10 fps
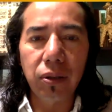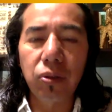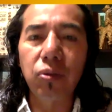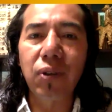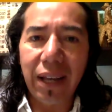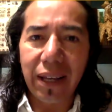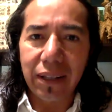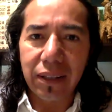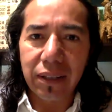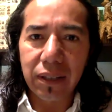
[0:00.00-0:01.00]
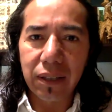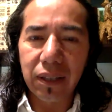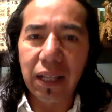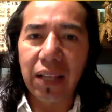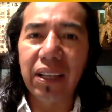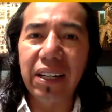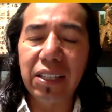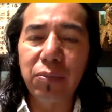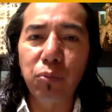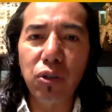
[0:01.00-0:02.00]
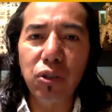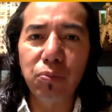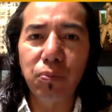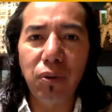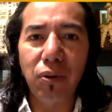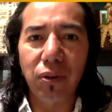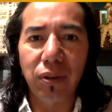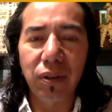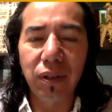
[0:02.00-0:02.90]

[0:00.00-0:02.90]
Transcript: to relate that there is much more